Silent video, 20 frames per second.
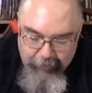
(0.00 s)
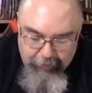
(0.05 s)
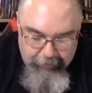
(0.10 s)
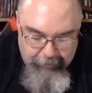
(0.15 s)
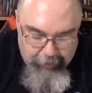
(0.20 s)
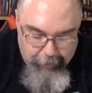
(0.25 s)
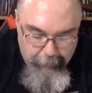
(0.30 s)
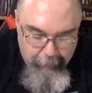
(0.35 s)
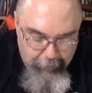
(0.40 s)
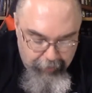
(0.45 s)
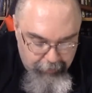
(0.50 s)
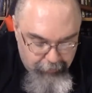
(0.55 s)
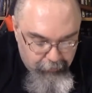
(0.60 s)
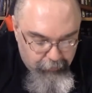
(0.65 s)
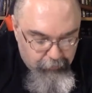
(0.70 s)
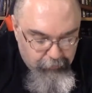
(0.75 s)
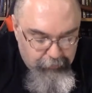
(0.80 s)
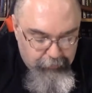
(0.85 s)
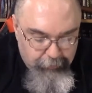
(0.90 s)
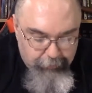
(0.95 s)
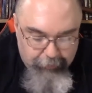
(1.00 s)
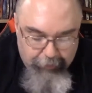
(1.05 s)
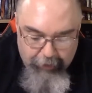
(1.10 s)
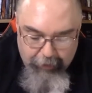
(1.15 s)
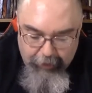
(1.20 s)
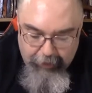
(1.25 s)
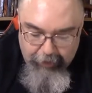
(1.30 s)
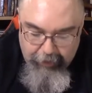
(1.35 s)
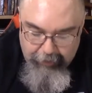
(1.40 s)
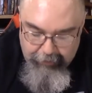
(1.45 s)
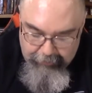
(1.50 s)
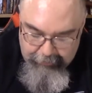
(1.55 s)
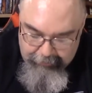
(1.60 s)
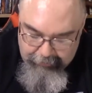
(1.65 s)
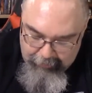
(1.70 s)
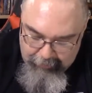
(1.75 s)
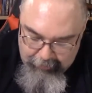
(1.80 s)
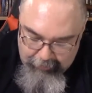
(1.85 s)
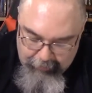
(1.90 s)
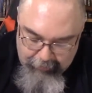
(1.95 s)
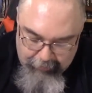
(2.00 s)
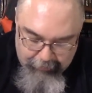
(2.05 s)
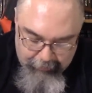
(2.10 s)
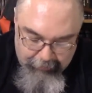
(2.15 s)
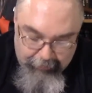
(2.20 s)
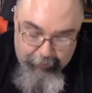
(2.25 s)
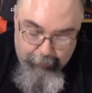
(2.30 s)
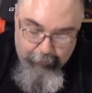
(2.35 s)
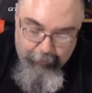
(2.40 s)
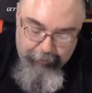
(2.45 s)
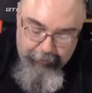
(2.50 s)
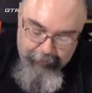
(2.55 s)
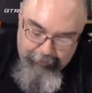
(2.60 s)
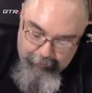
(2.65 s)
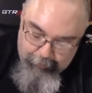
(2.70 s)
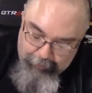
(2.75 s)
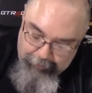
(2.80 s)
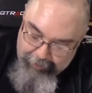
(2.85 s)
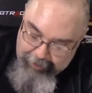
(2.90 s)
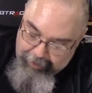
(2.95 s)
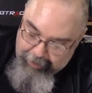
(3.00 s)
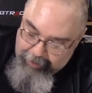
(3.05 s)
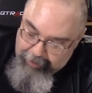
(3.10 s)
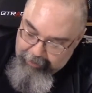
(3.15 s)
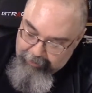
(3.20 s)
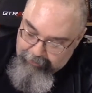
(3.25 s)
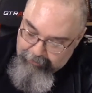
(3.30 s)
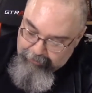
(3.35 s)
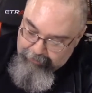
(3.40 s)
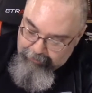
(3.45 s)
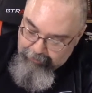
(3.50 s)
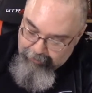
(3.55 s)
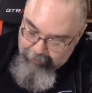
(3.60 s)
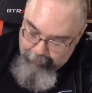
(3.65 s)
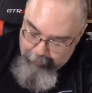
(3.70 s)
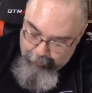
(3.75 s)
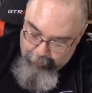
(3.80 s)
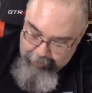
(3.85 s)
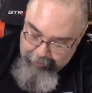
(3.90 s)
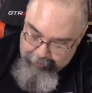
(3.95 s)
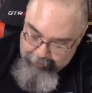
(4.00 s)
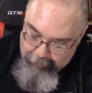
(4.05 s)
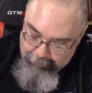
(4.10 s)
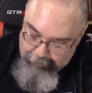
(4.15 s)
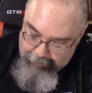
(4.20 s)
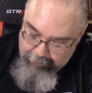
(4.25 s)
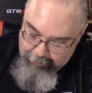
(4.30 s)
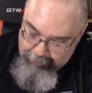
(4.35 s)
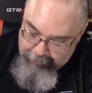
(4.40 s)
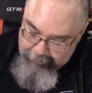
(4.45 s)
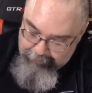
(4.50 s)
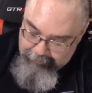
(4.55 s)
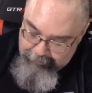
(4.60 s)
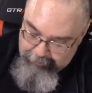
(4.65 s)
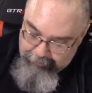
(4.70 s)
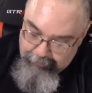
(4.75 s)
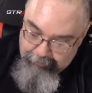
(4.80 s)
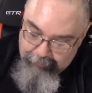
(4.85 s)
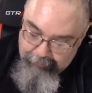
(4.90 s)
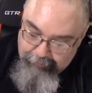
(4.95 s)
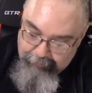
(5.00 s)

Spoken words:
It's got medical supplies and with ads. Break your limits.